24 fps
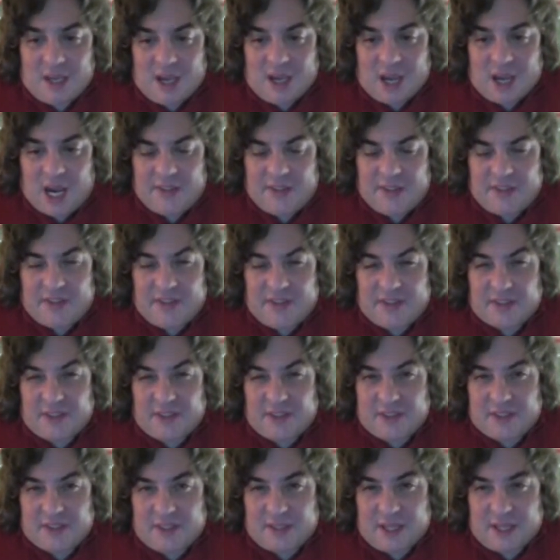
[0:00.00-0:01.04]
I think
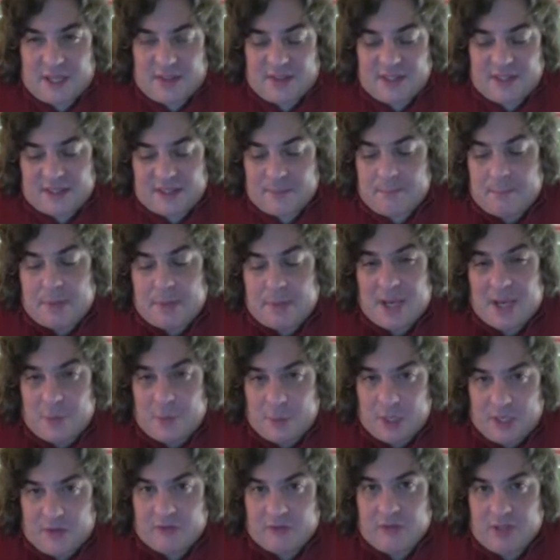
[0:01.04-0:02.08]
the bye
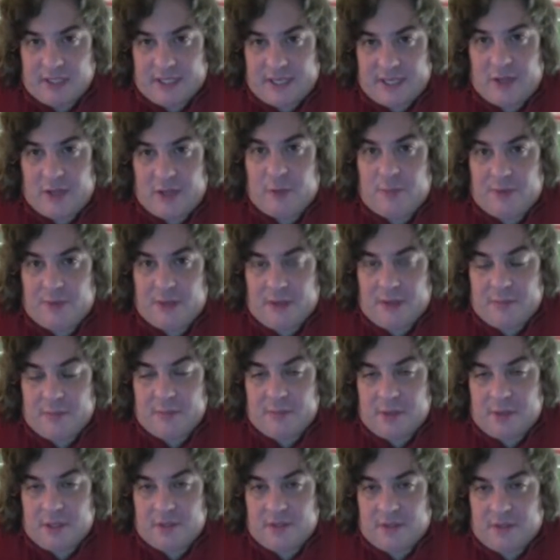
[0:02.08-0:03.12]
week really helped
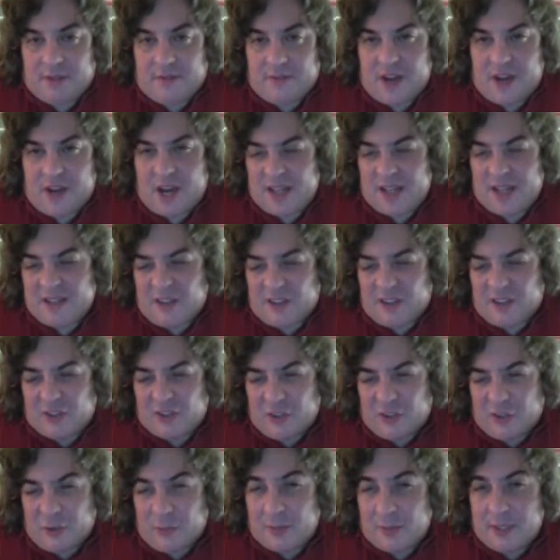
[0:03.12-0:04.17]
them, and they've gotten a
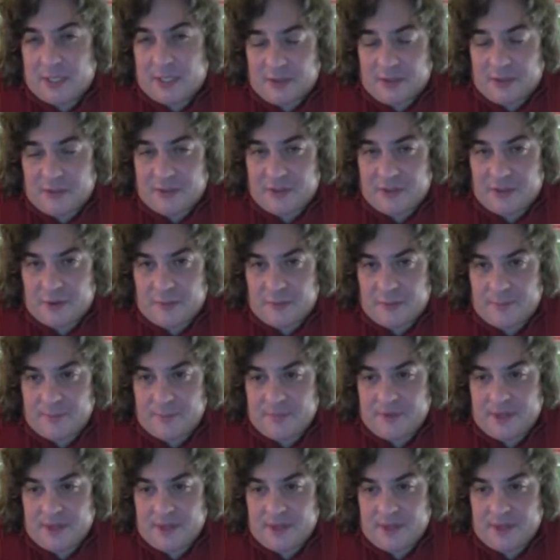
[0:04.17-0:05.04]
little bit healthier.